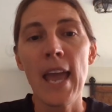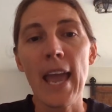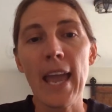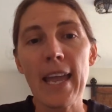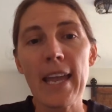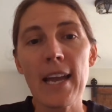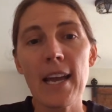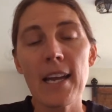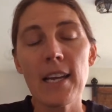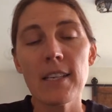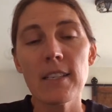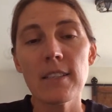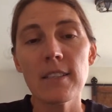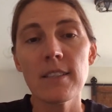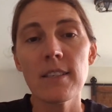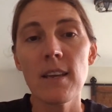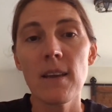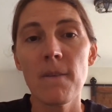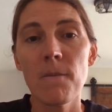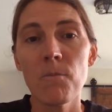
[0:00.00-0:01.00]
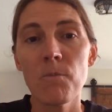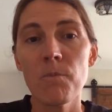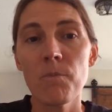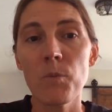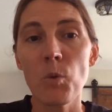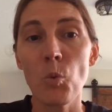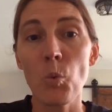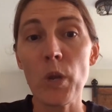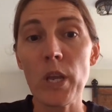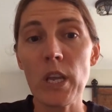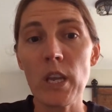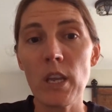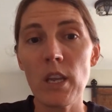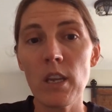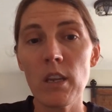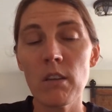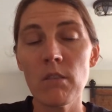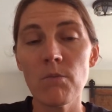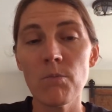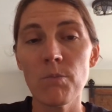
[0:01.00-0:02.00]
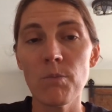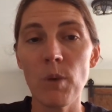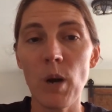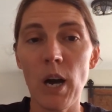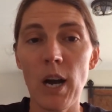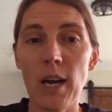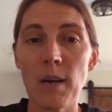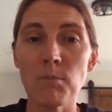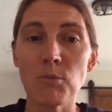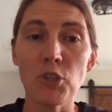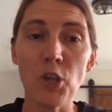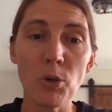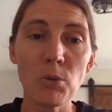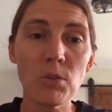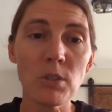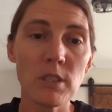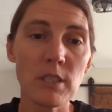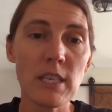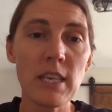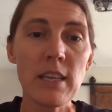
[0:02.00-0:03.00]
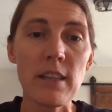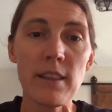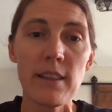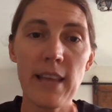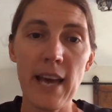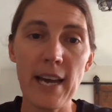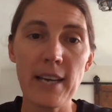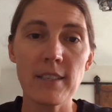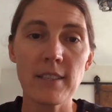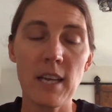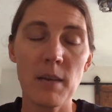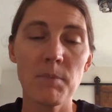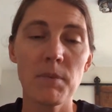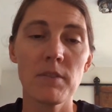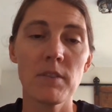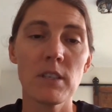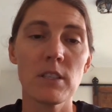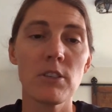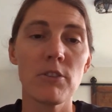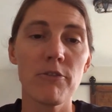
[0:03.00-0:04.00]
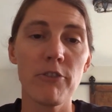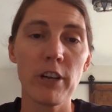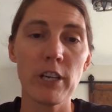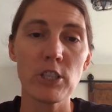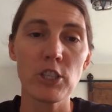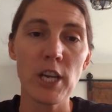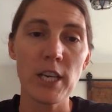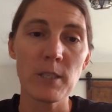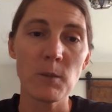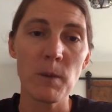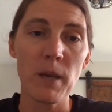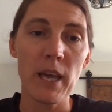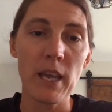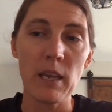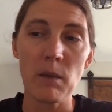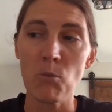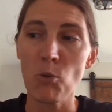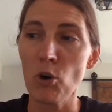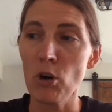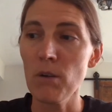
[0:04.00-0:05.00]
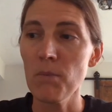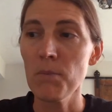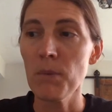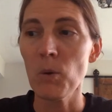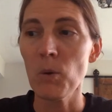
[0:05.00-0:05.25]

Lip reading: And we don't see that type of disenfranchisement anymore,